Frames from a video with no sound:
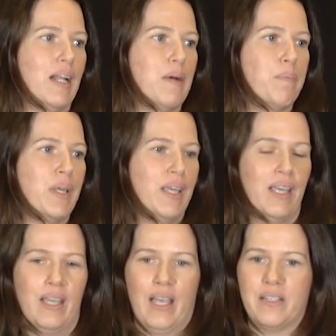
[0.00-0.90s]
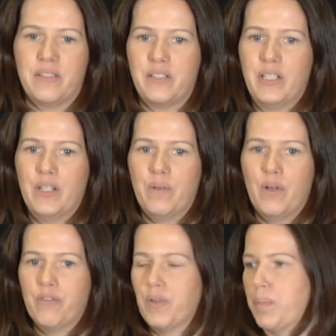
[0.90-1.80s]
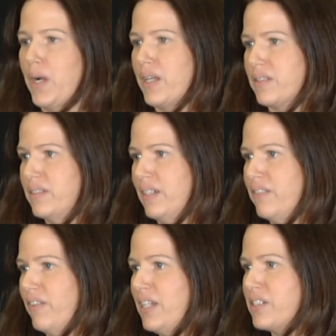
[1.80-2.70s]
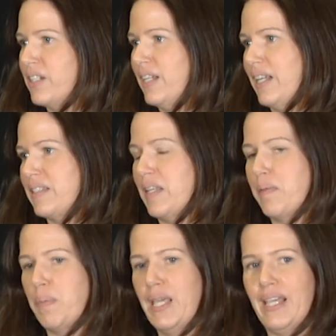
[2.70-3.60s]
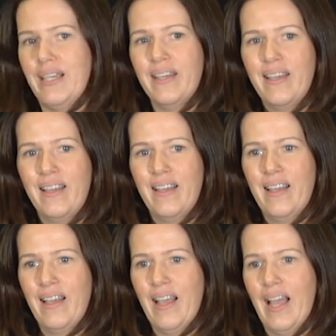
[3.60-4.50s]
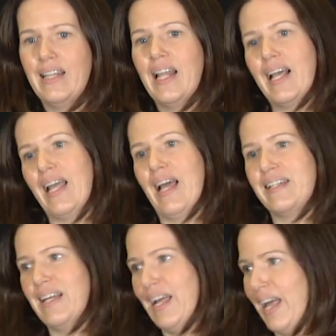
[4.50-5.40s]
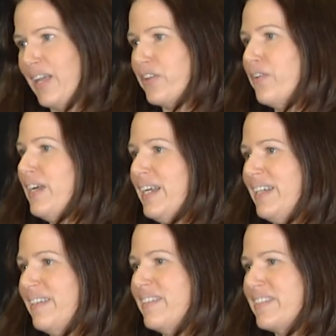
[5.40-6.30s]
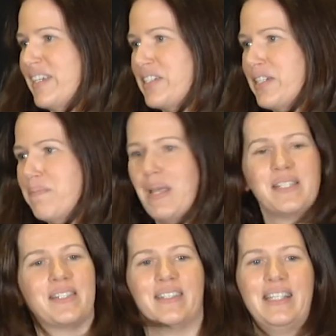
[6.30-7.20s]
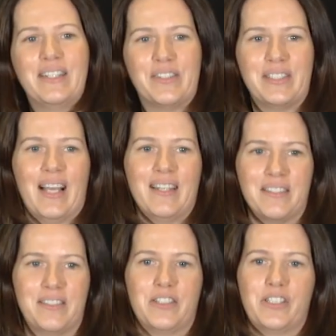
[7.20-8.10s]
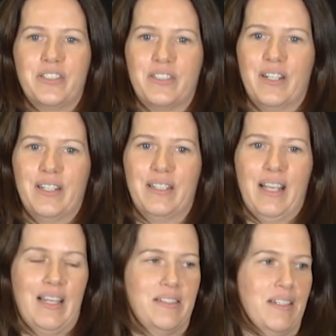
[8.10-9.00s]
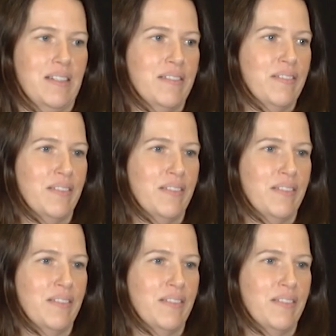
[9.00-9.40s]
up as a COO for products and innovation at SAP? And then I had Diane Greene, such an amazing leader, tell us that she started as a,